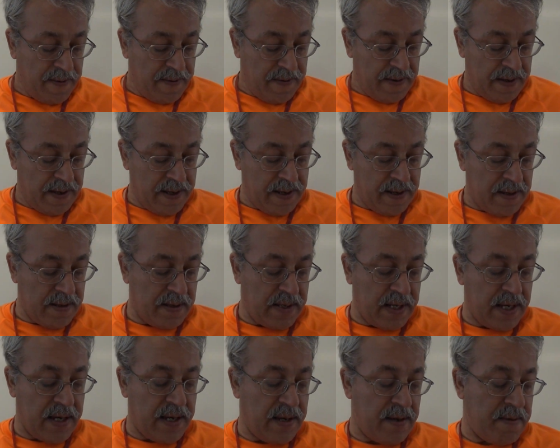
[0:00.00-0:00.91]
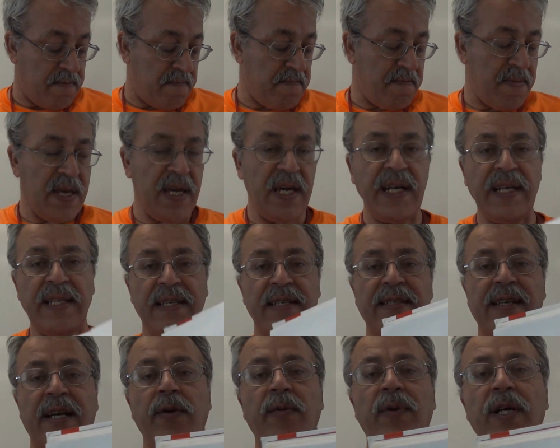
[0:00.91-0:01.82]
And here it
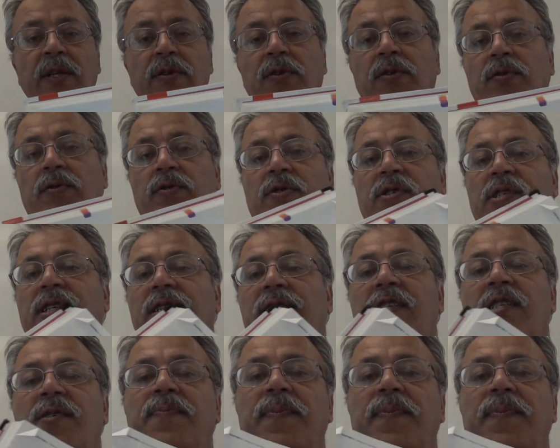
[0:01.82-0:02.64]
is. I want you to see this